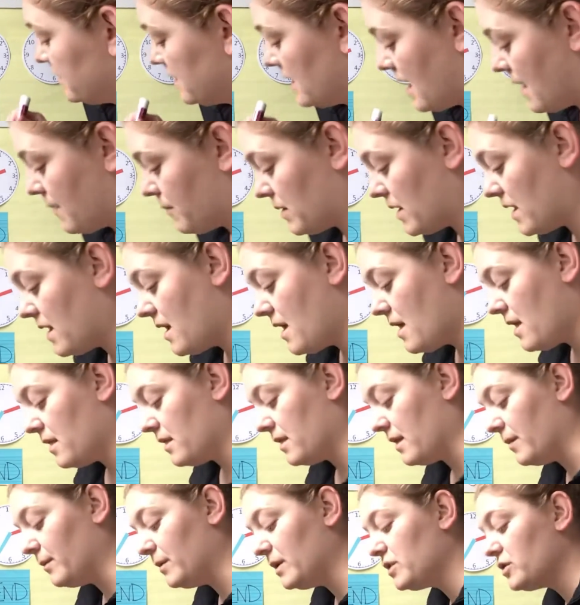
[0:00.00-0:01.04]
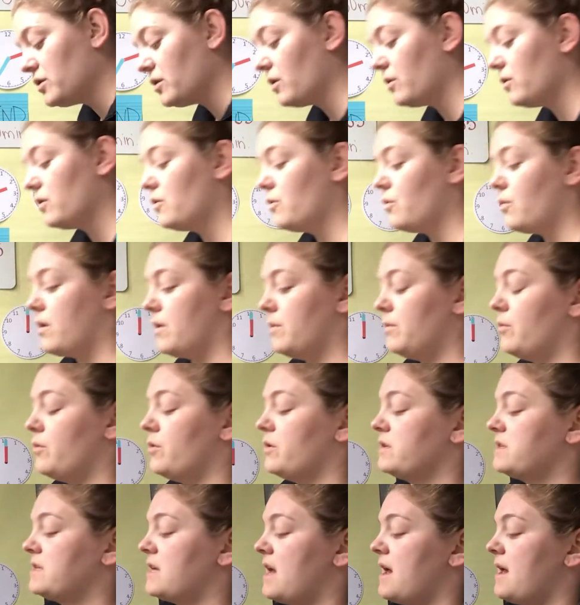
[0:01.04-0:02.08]
sloppy. Let me show you one
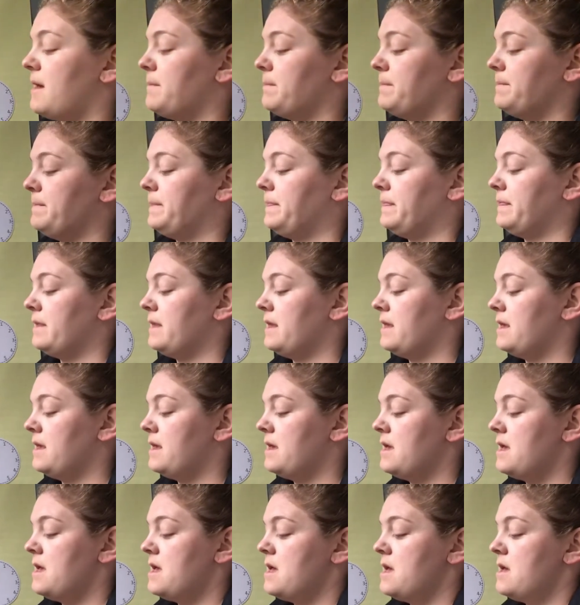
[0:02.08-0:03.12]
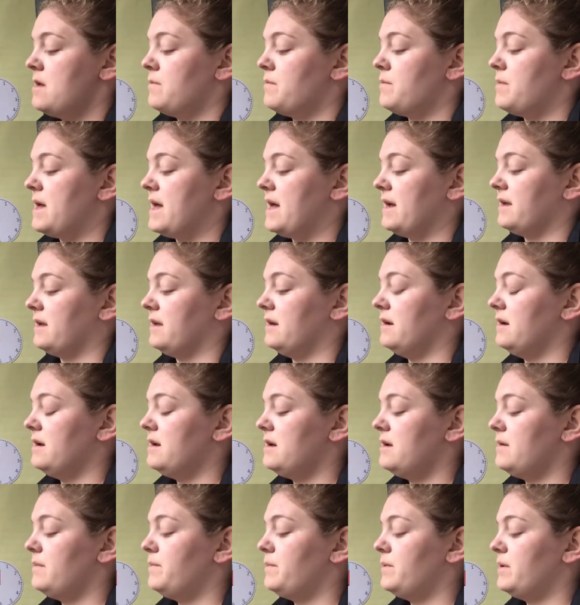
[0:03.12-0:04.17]
more time. Back it
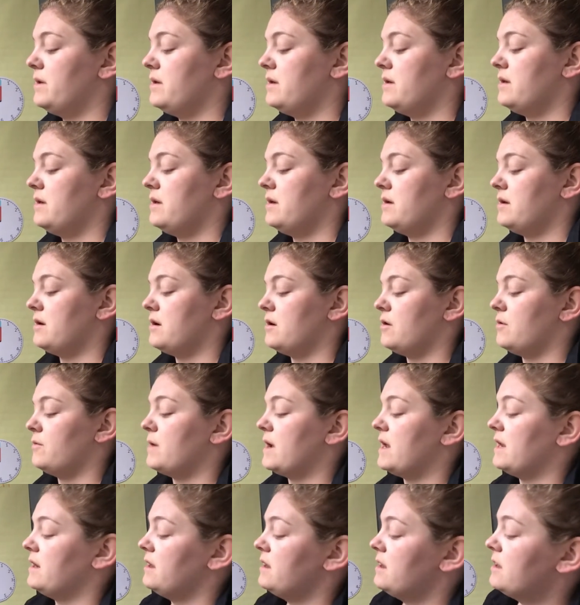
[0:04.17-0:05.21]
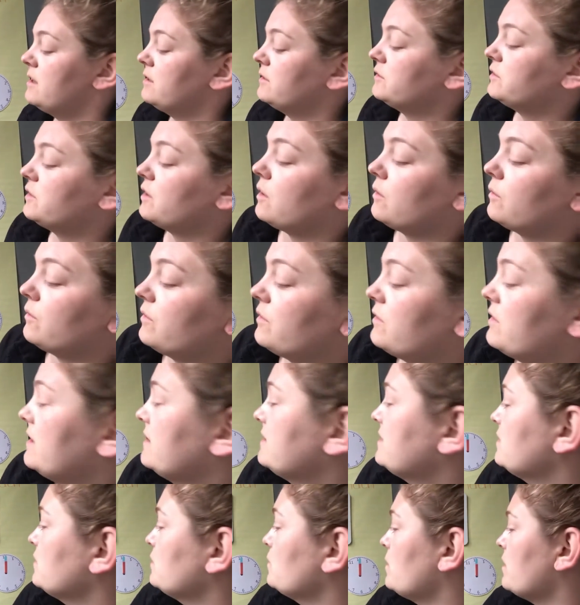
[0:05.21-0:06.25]
up. All right. So
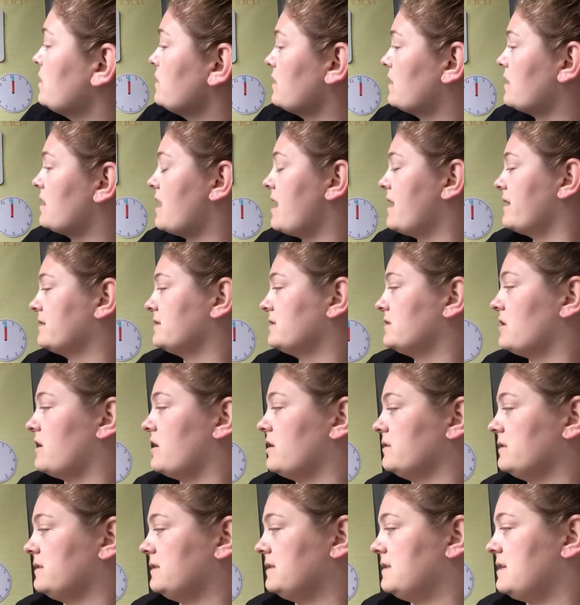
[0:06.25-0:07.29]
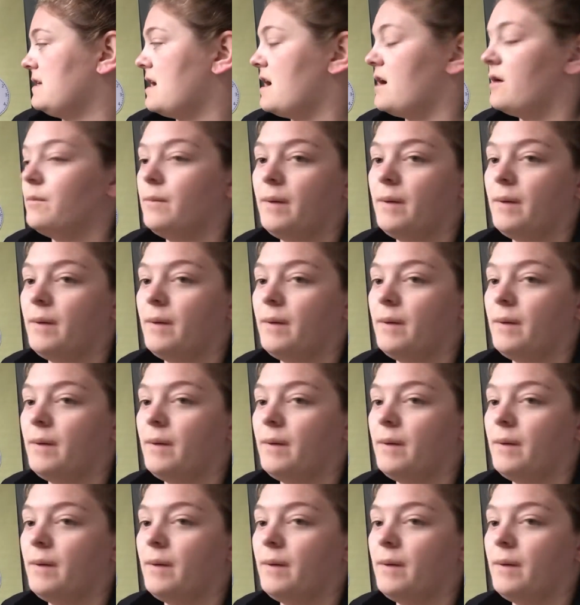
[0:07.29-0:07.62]
this is where the clock starts. See how